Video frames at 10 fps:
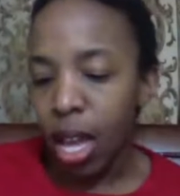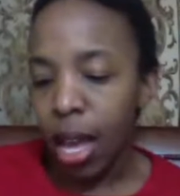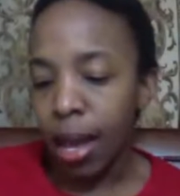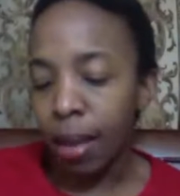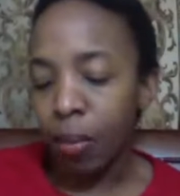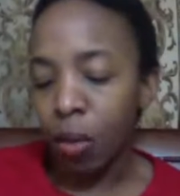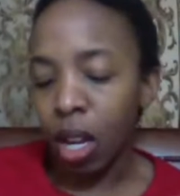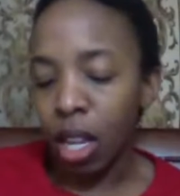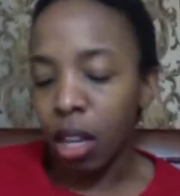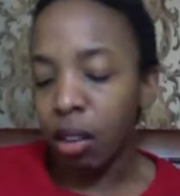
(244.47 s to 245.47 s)

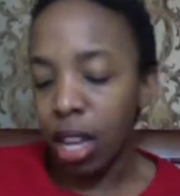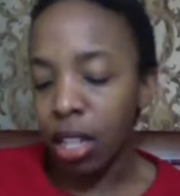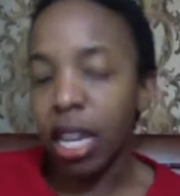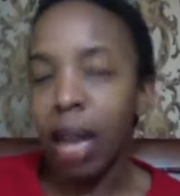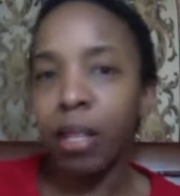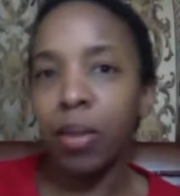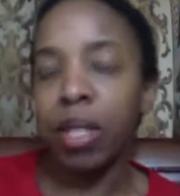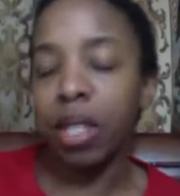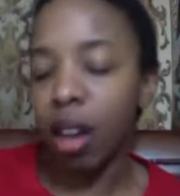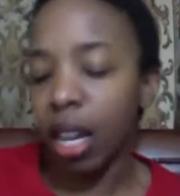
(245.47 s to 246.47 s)
Another great chapter
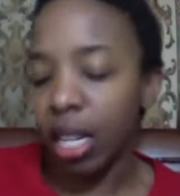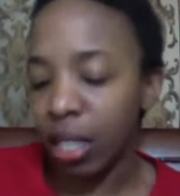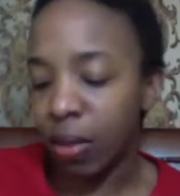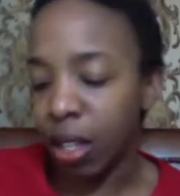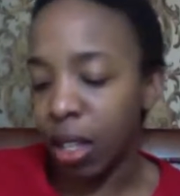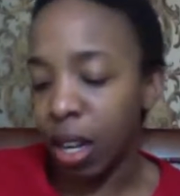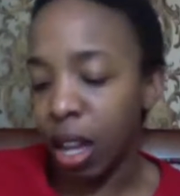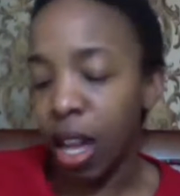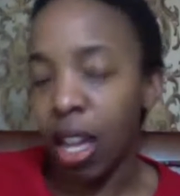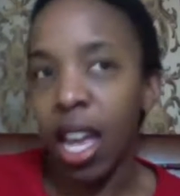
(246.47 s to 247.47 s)
was the Goddess of Good
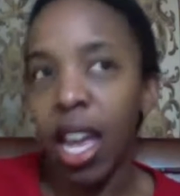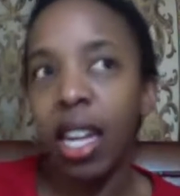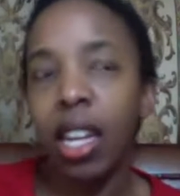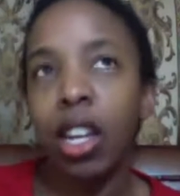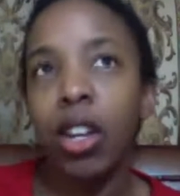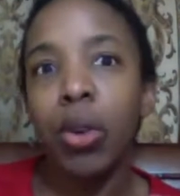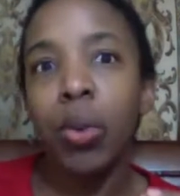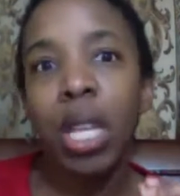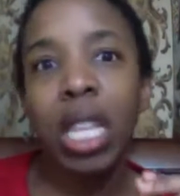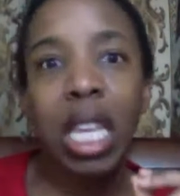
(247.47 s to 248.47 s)
Luck. And
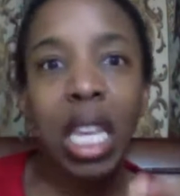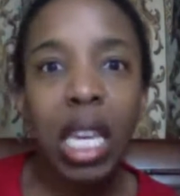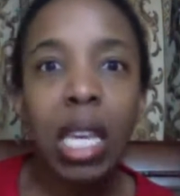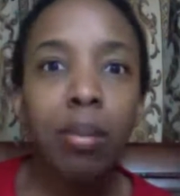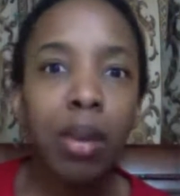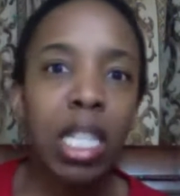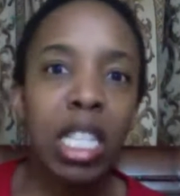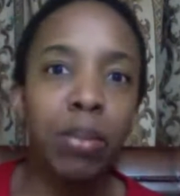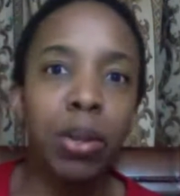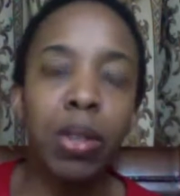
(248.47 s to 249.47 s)
one of the key
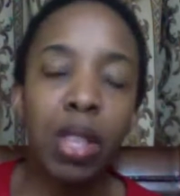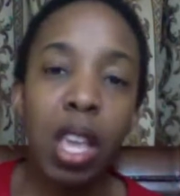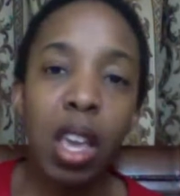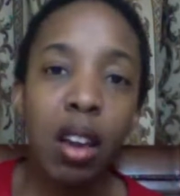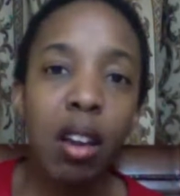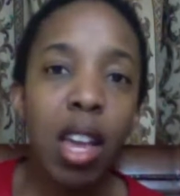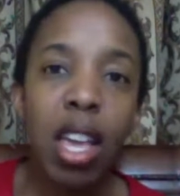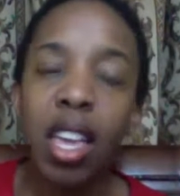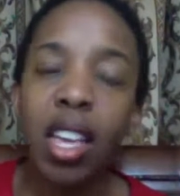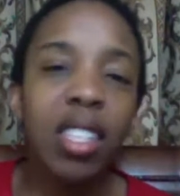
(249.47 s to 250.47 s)
principles here
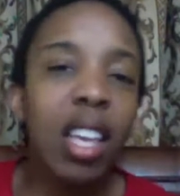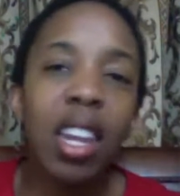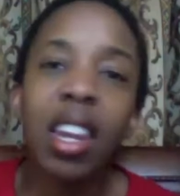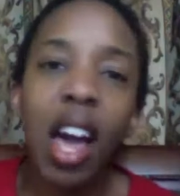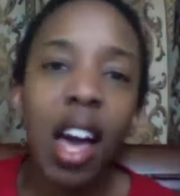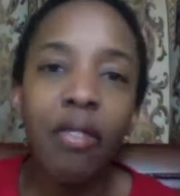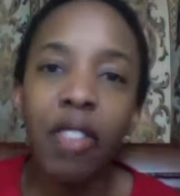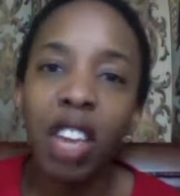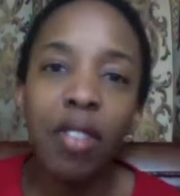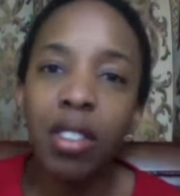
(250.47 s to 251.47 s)
is that luck
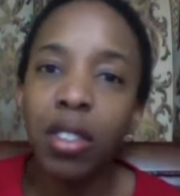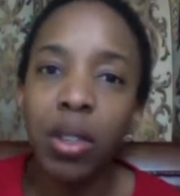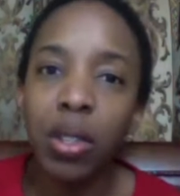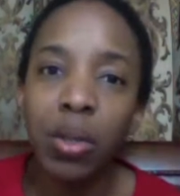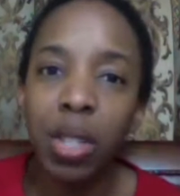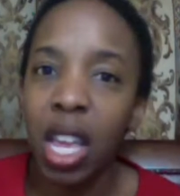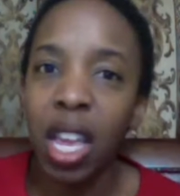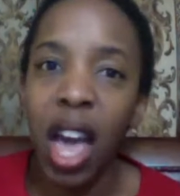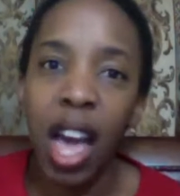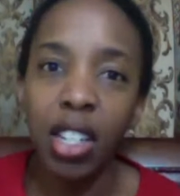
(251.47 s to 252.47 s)
favors those who take
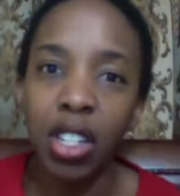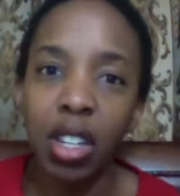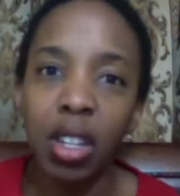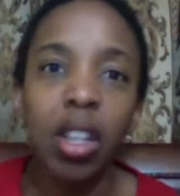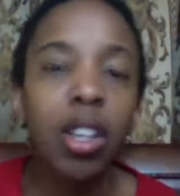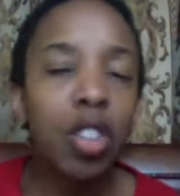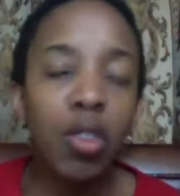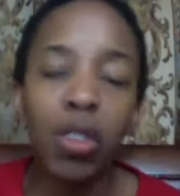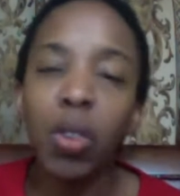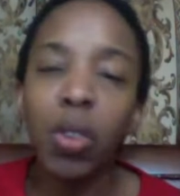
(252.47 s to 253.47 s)
action. So if
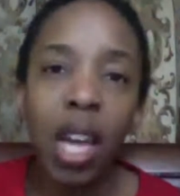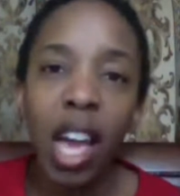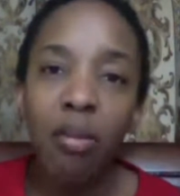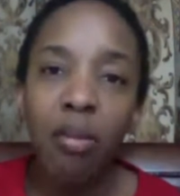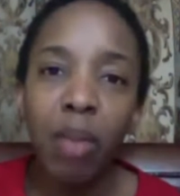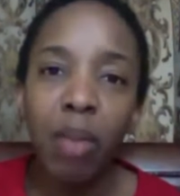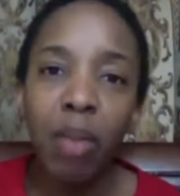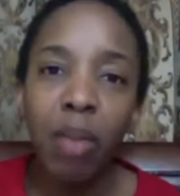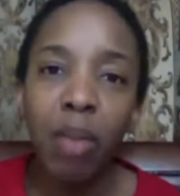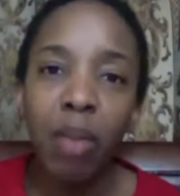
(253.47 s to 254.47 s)
you want to have better
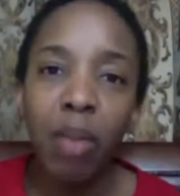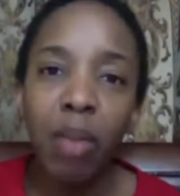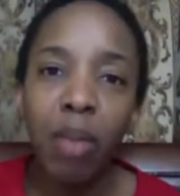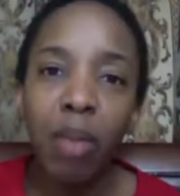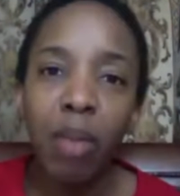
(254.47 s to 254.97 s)
luck, take more